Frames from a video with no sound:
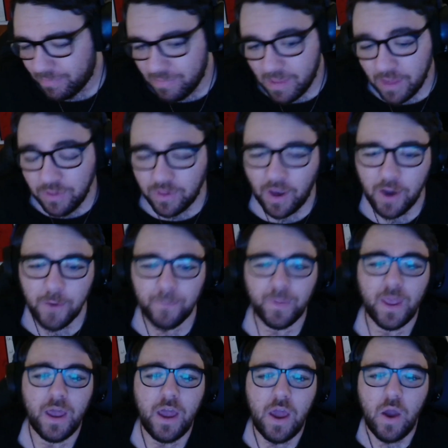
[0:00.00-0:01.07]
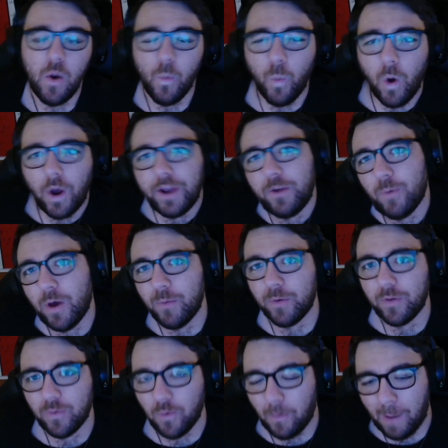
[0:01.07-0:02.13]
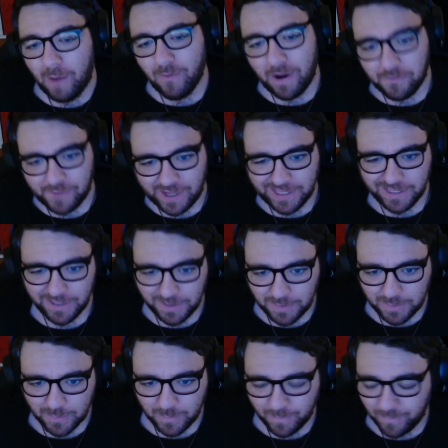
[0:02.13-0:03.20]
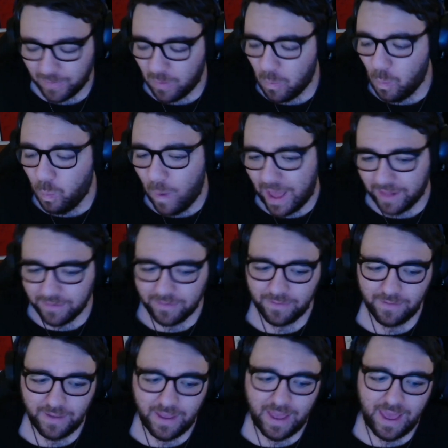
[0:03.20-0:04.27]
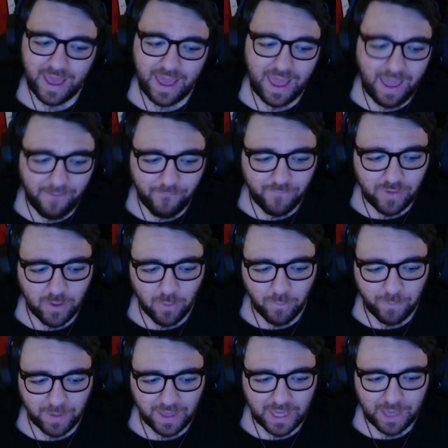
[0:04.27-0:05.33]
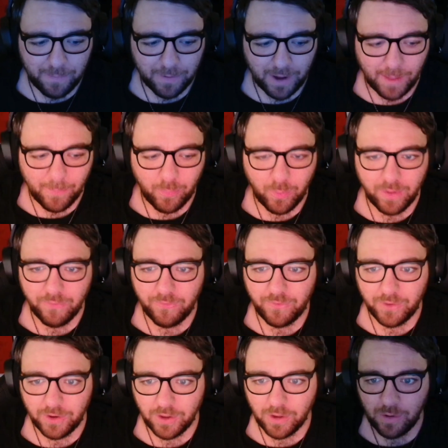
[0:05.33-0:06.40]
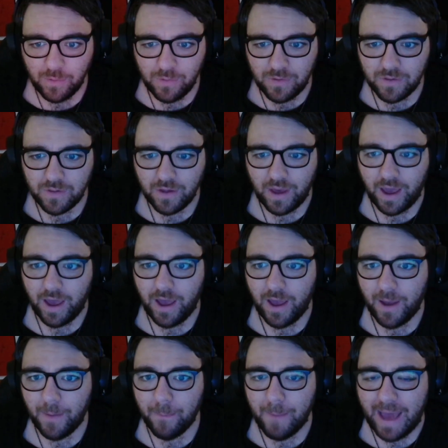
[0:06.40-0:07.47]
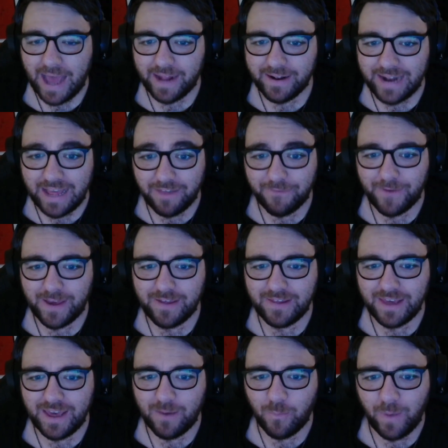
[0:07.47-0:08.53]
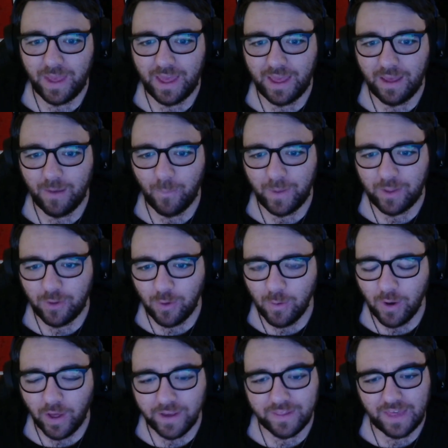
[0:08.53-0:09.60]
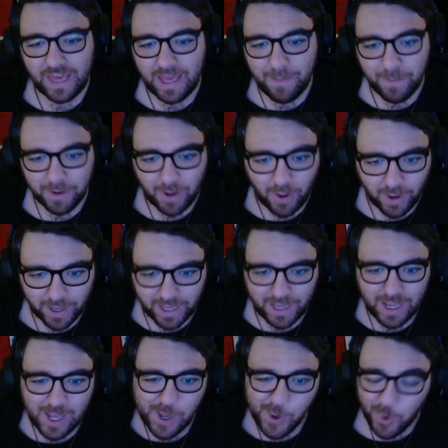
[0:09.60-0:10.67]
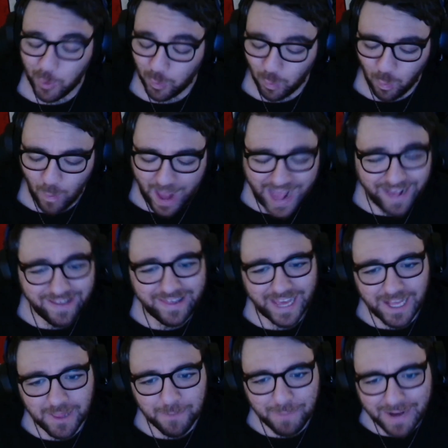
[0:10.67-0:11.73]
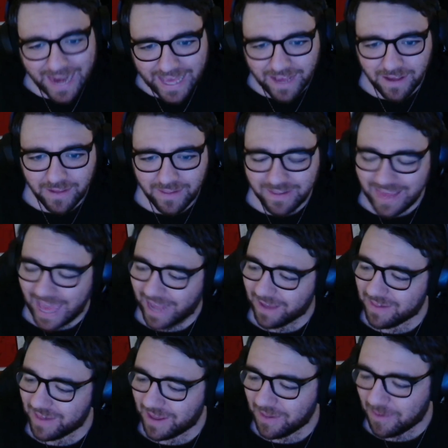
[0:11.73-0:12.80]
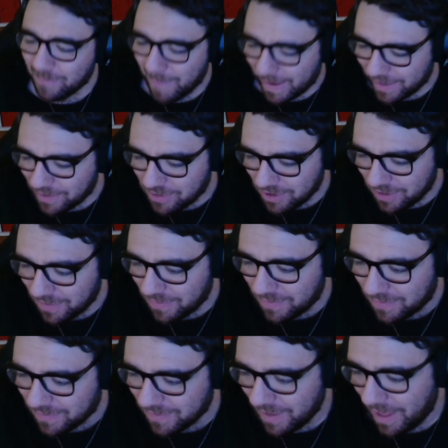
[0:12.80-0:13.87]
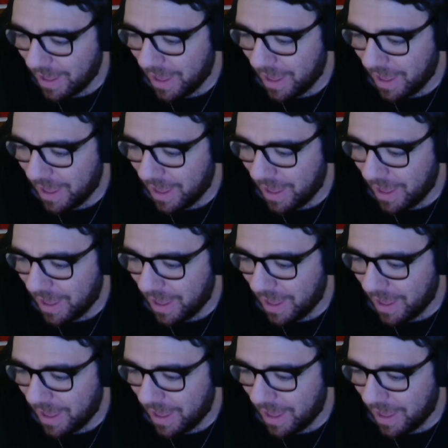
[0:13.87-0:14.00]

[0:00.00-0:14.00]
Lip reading: So, why do I want to talk about Ralf Fastenhuill? Well, if you've been keeping up with the news, and let's face it, we do like to keep an eye on all ex-Saints players, ex-Saints managers.